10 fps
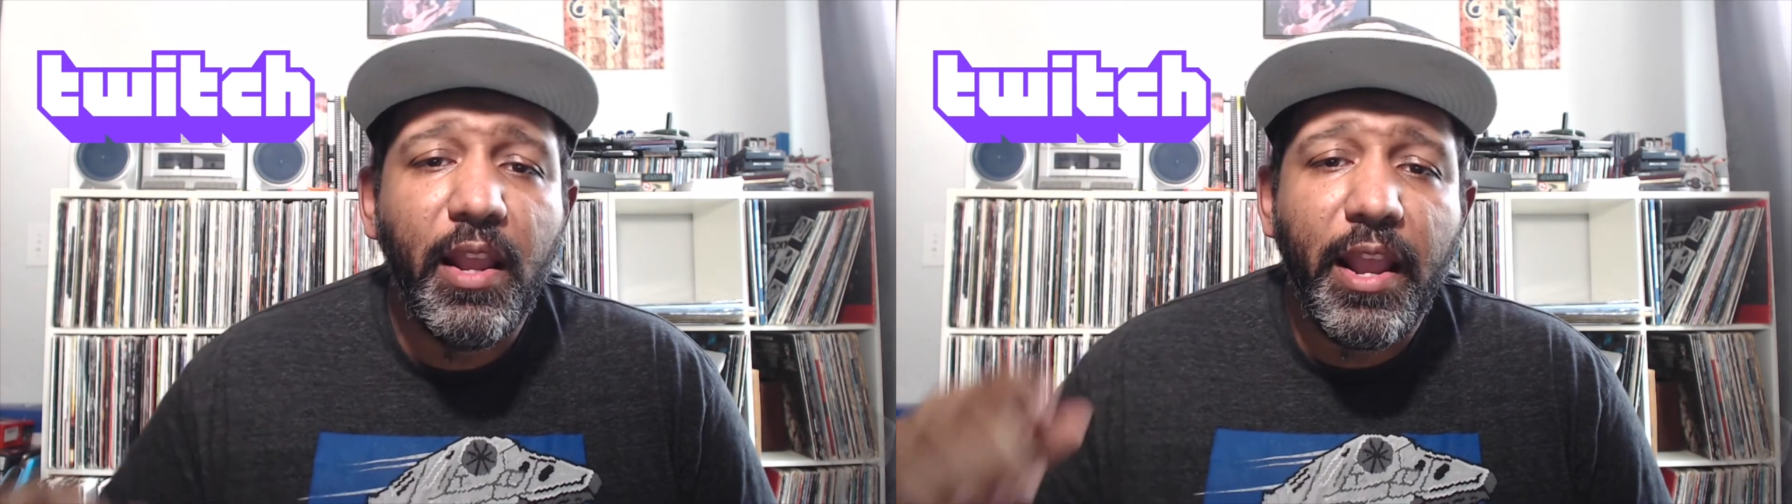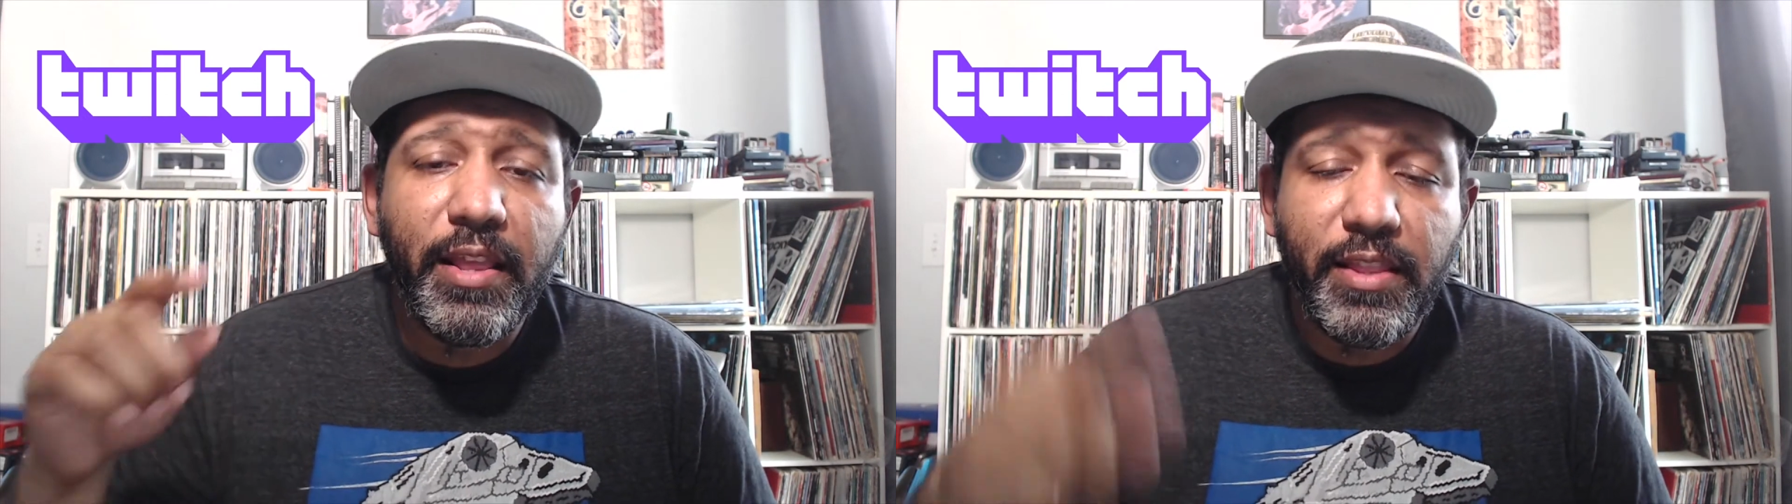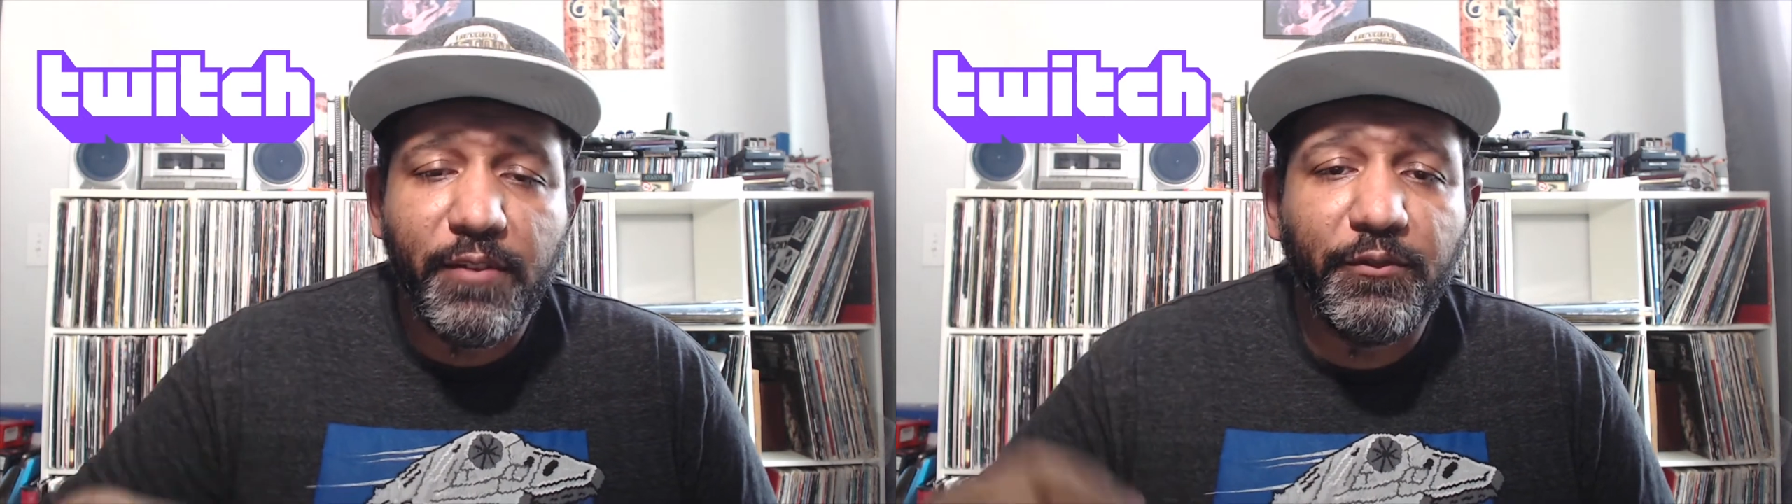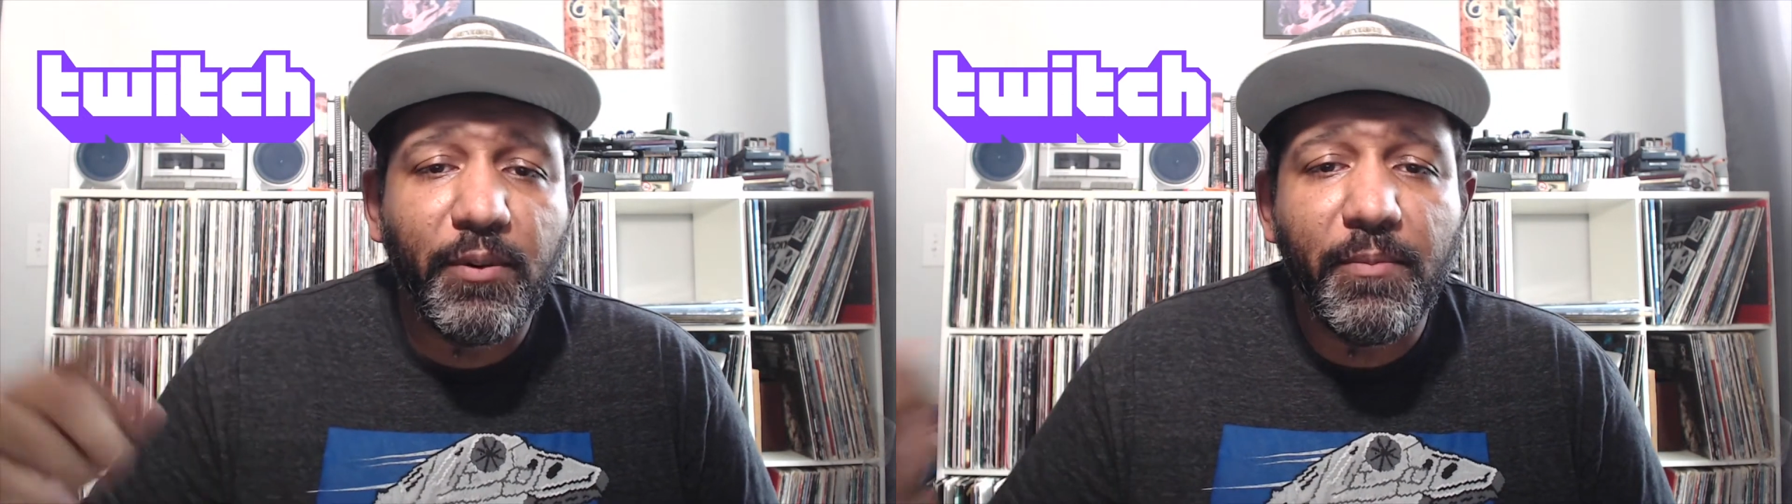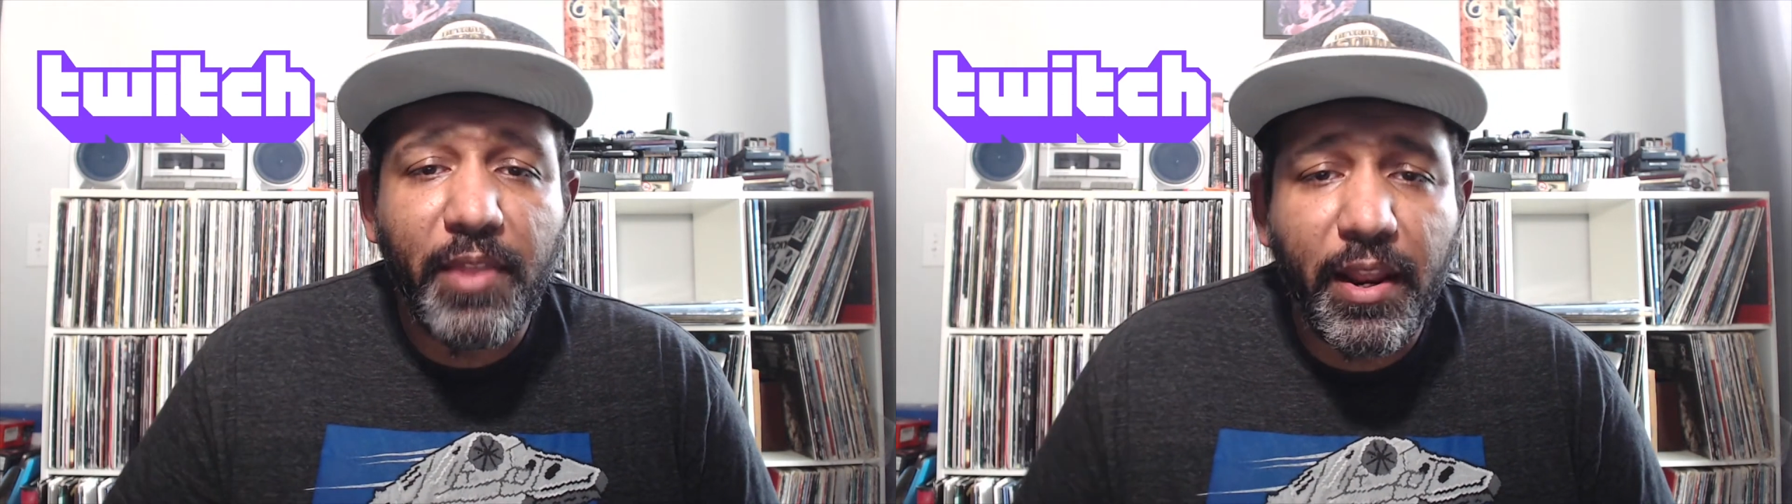and then
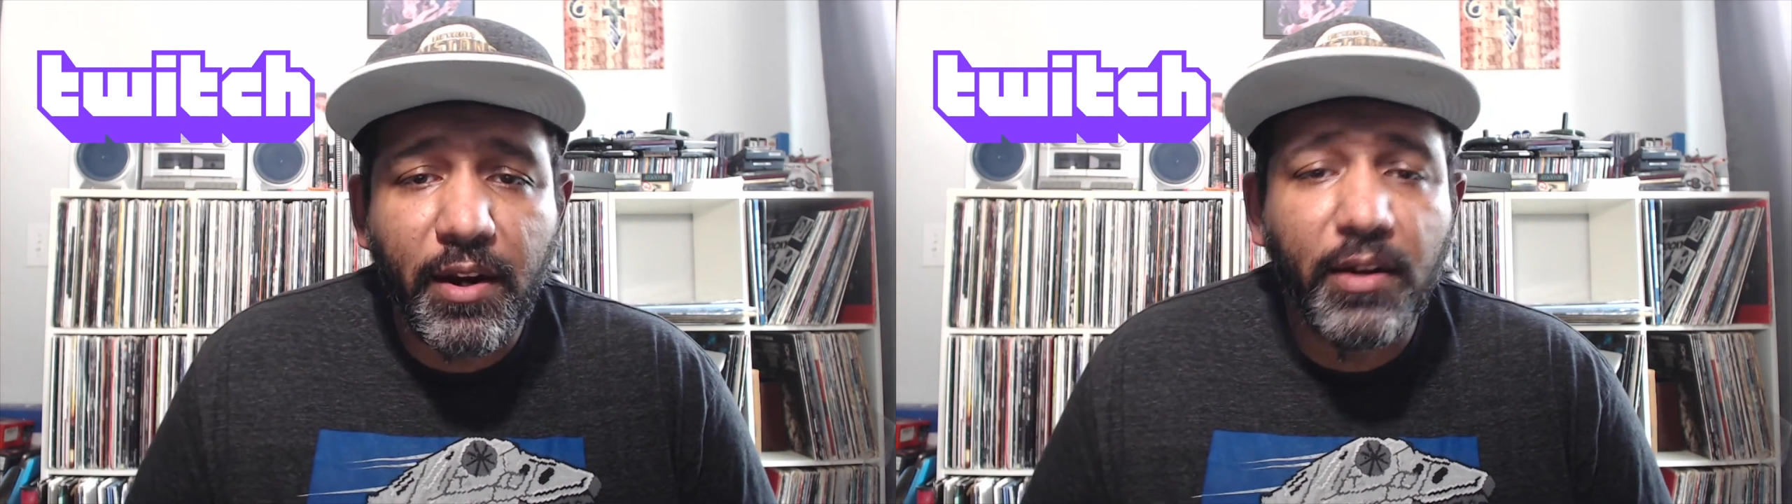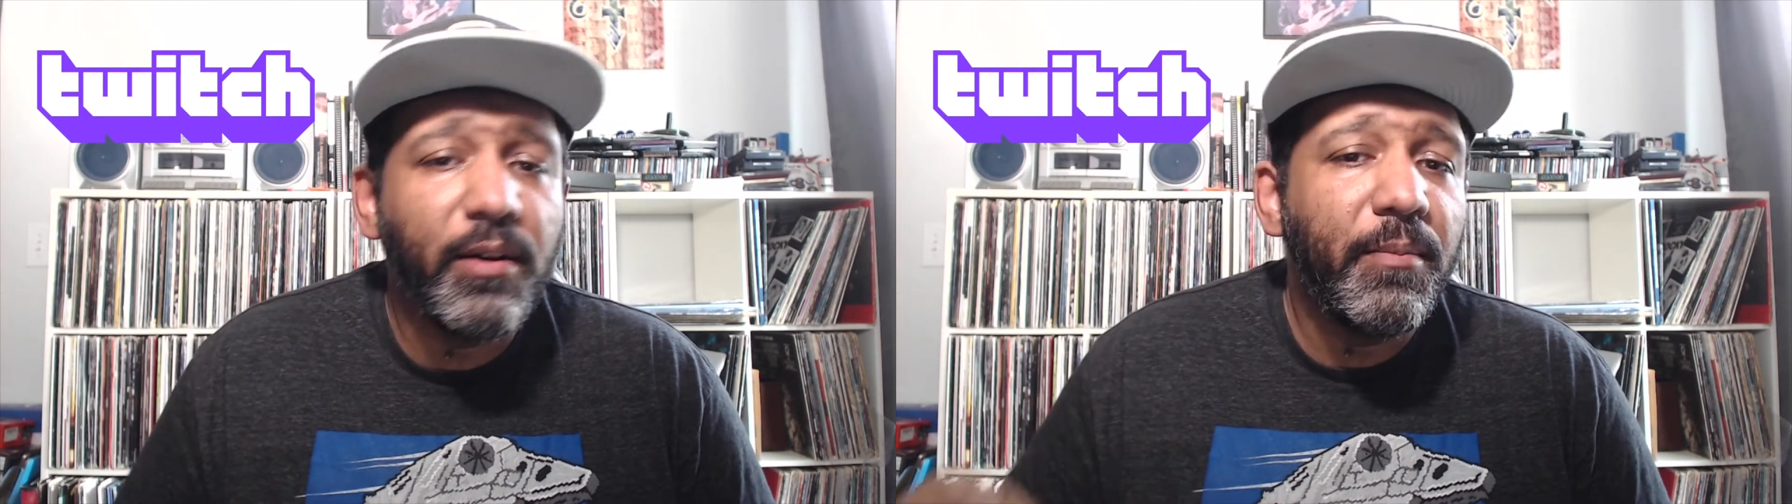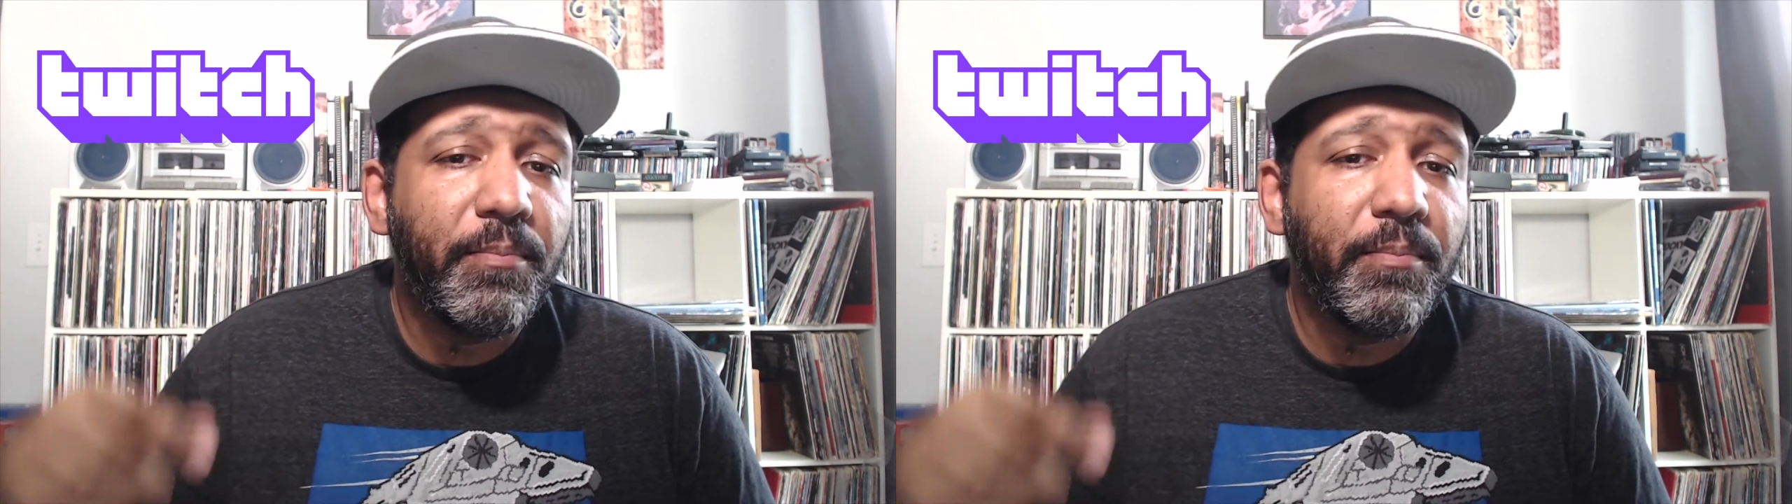from there,